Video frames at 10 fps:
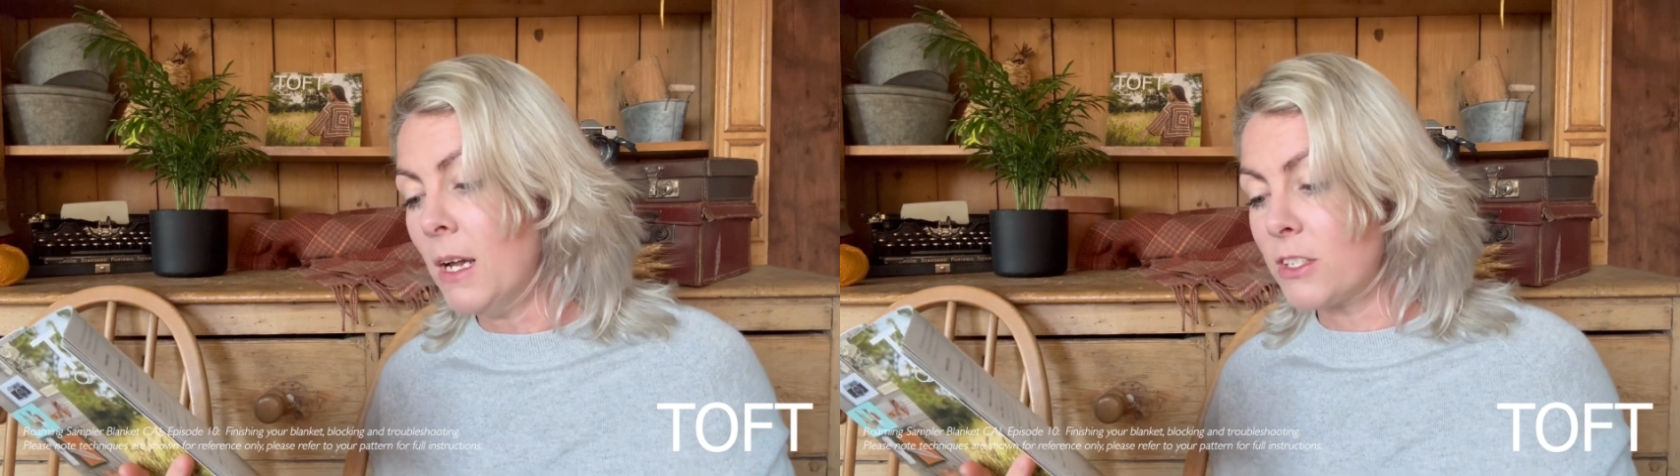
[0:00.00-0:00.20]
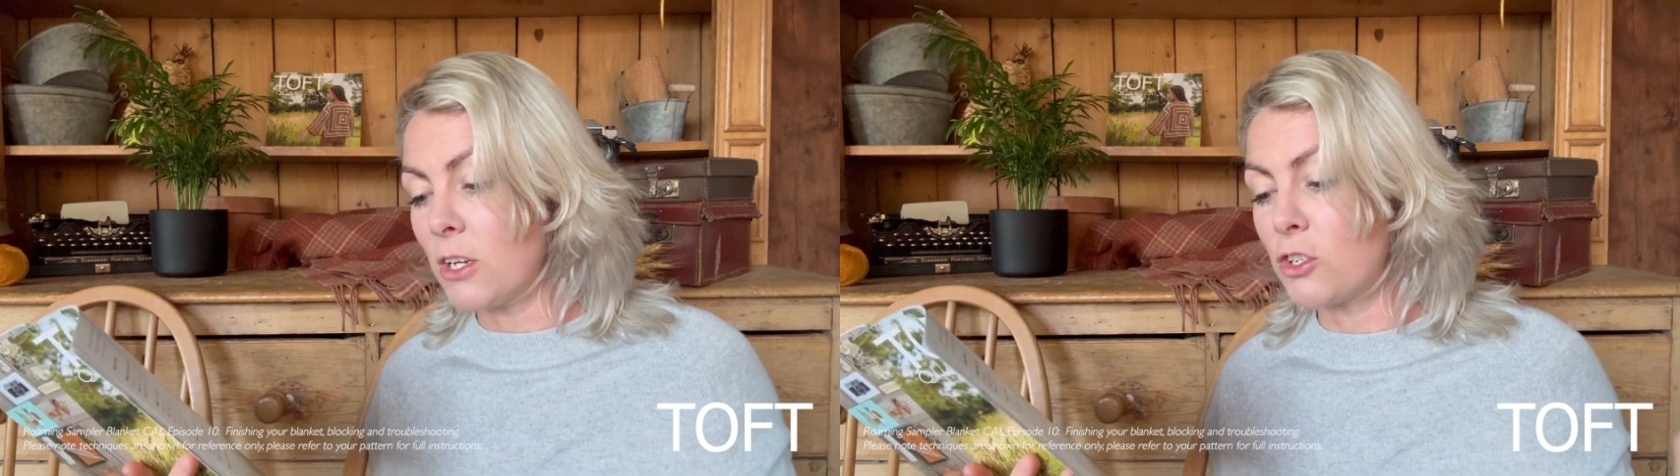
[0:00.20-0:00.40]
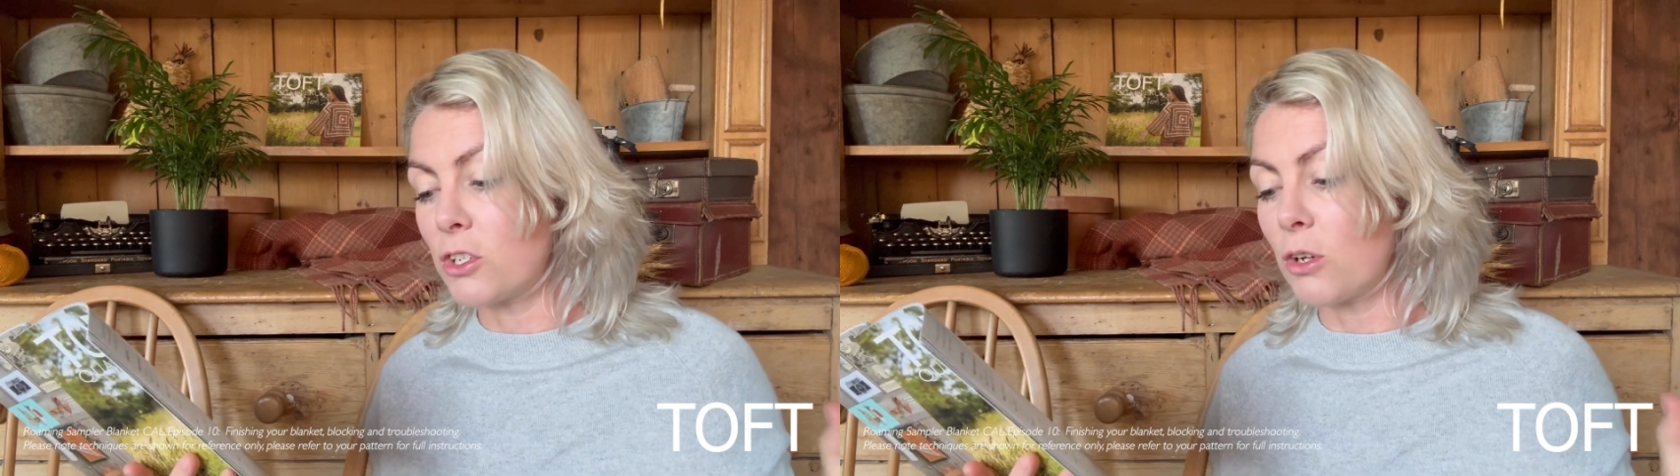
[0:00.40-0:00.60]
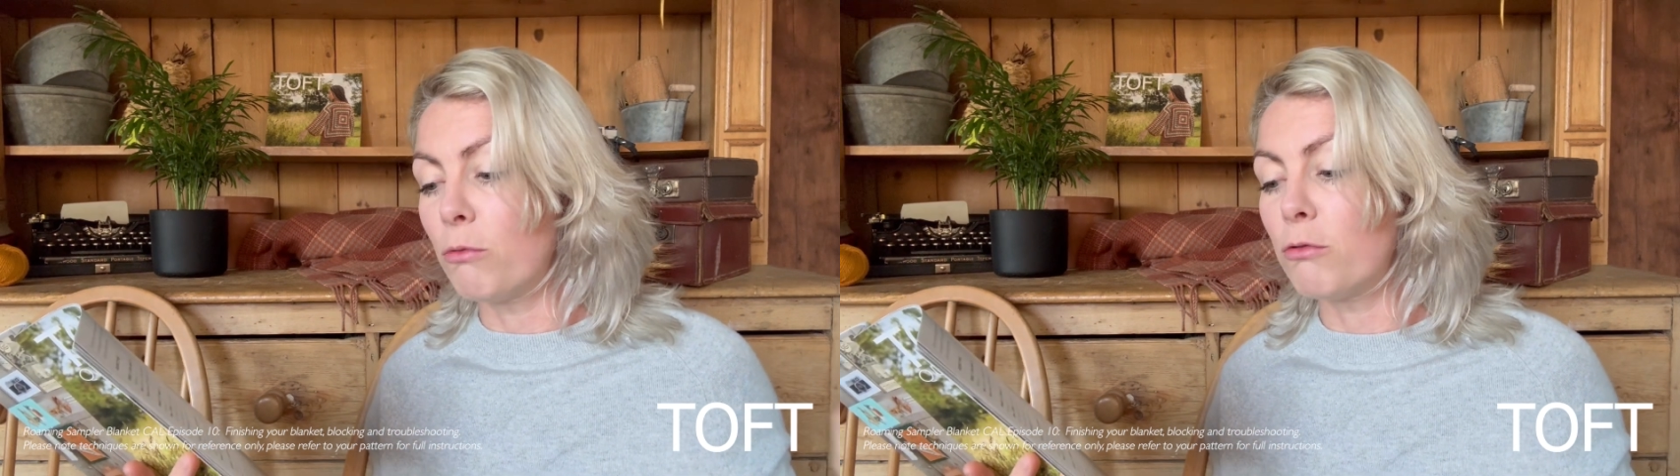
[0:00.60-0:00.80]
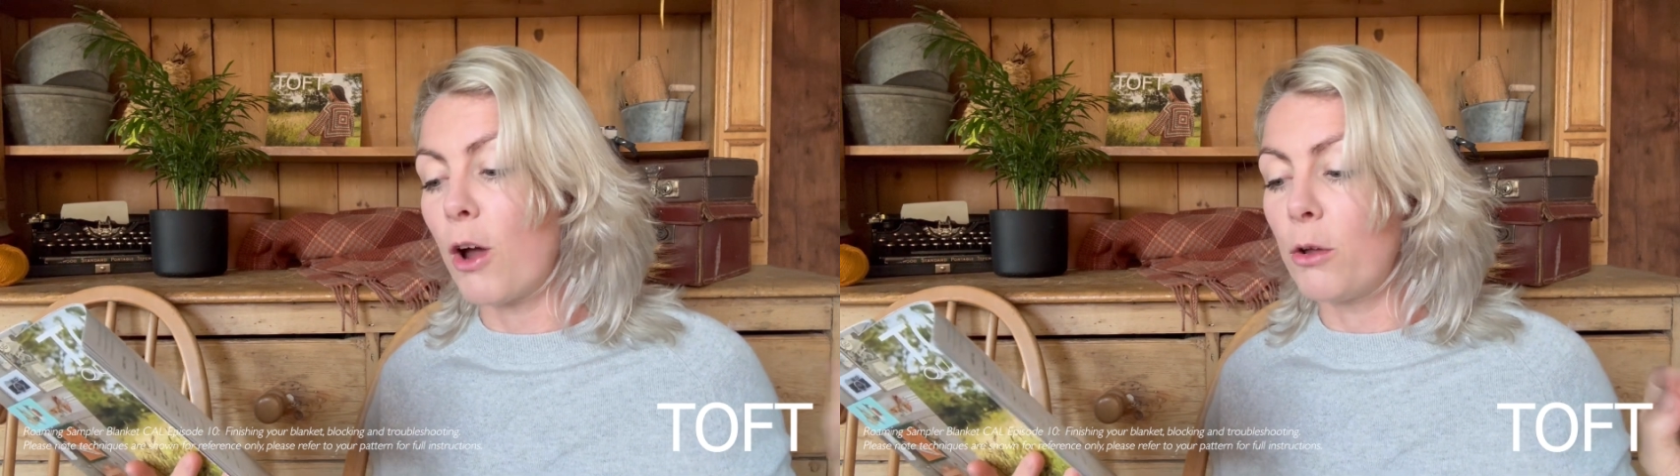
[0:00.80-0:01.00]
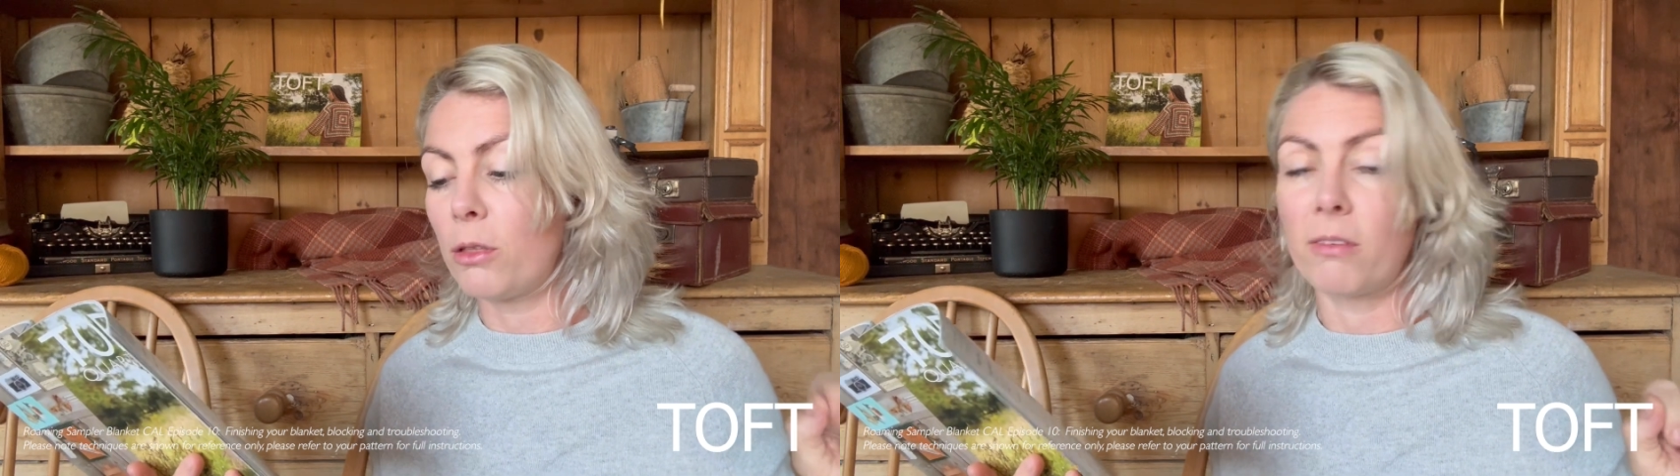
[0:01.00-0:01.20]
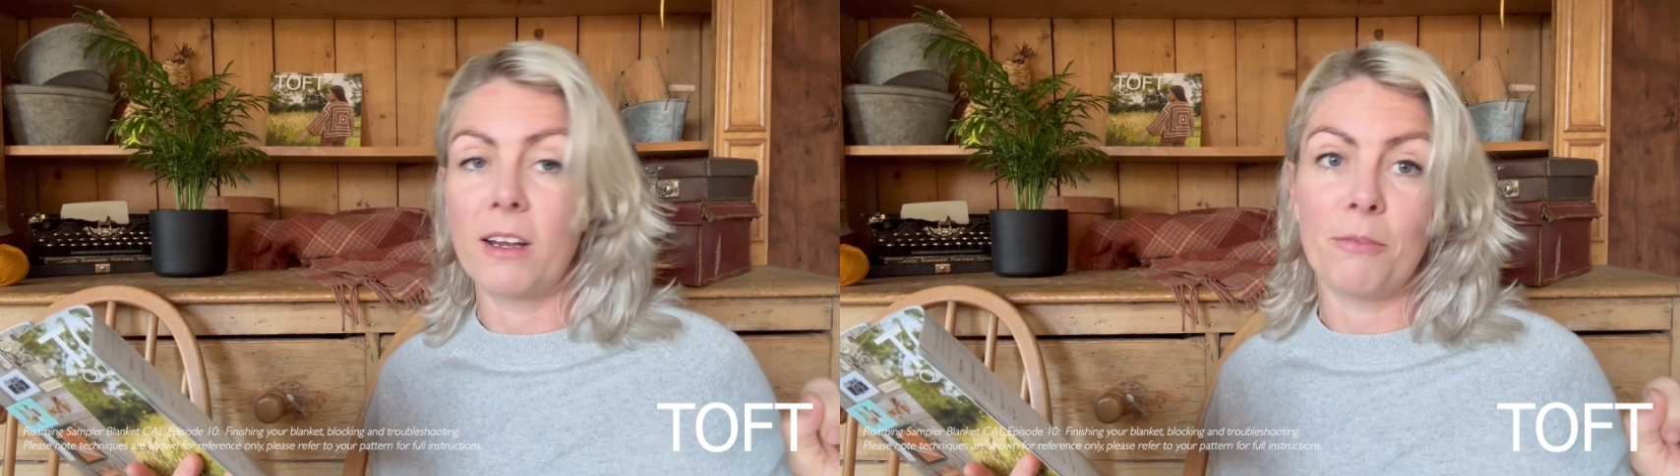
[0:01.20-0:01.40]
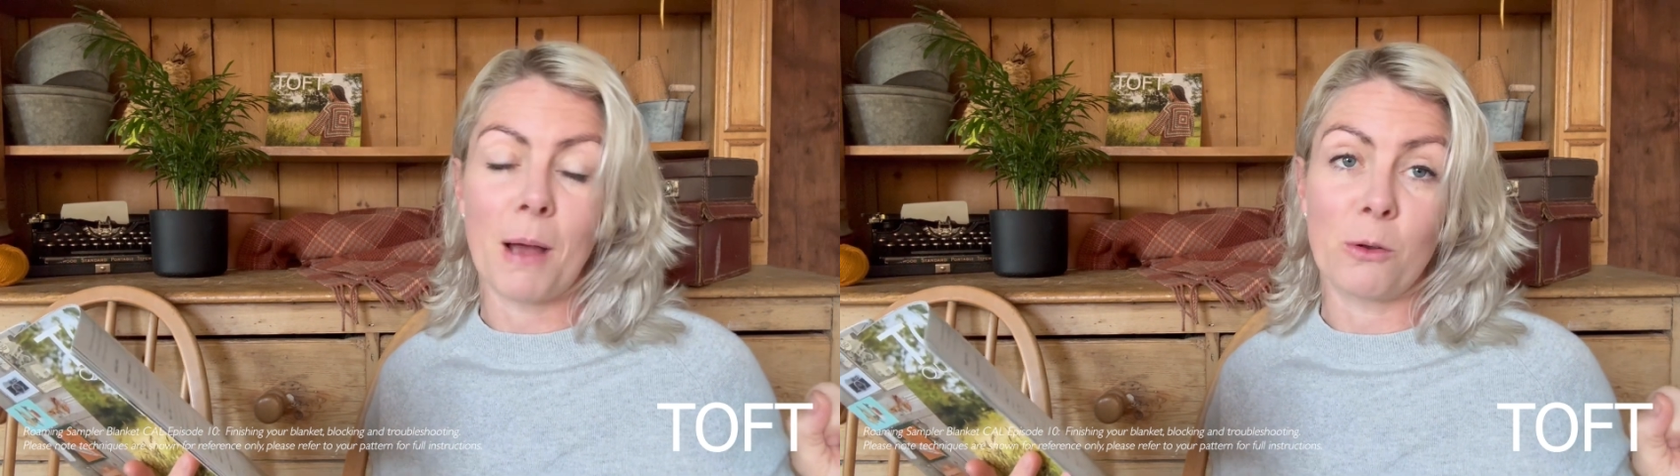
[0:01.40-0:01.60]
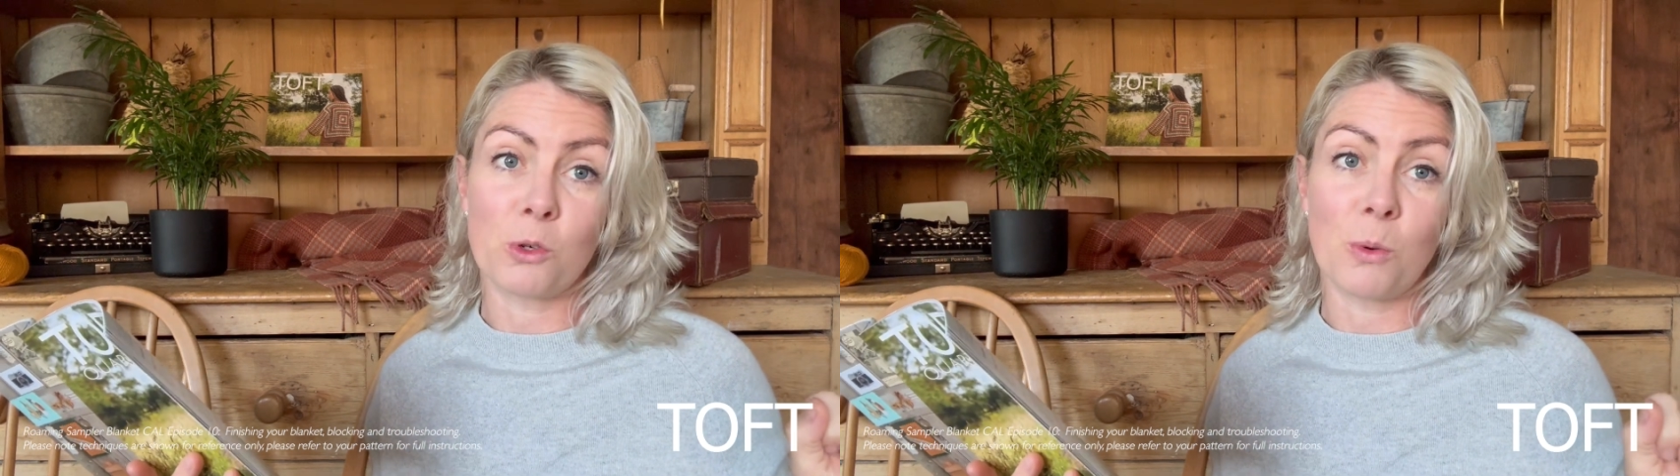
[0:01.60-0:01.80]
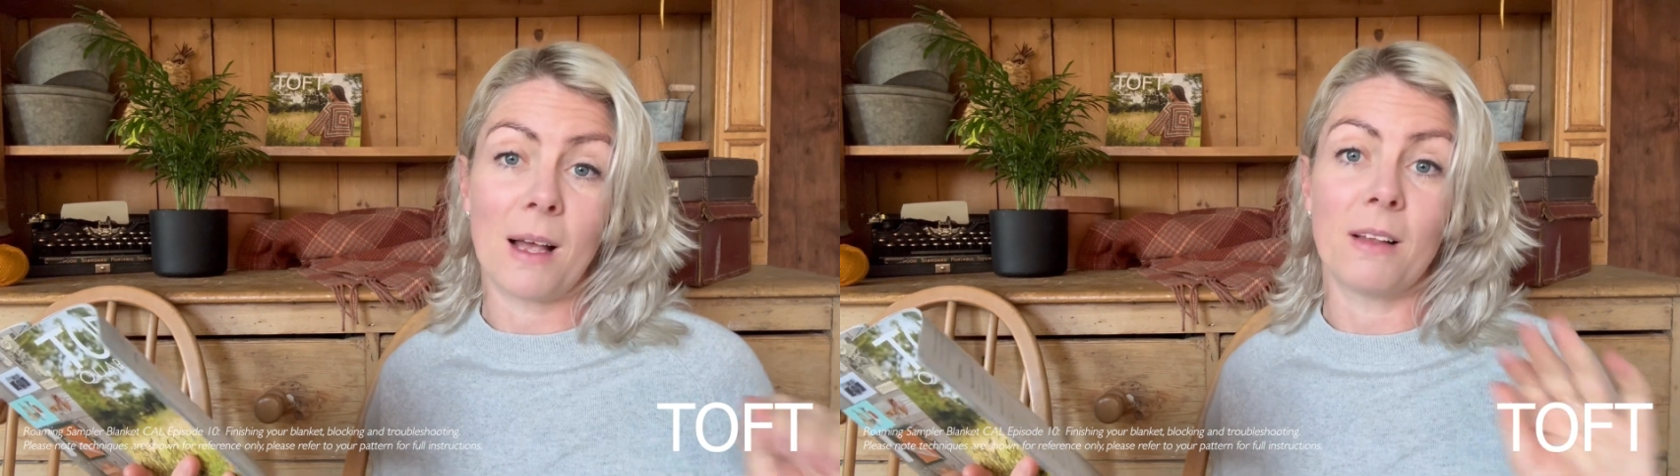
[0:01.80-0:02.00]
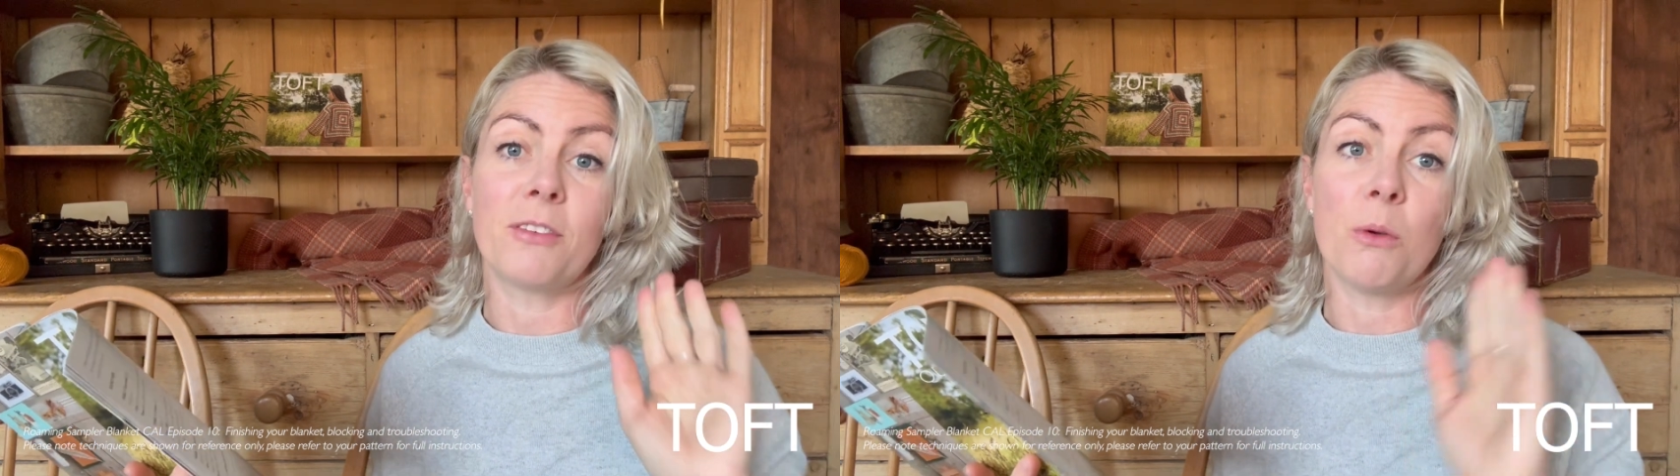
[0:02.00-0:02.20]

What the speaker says: So just on row 3 of panel 12,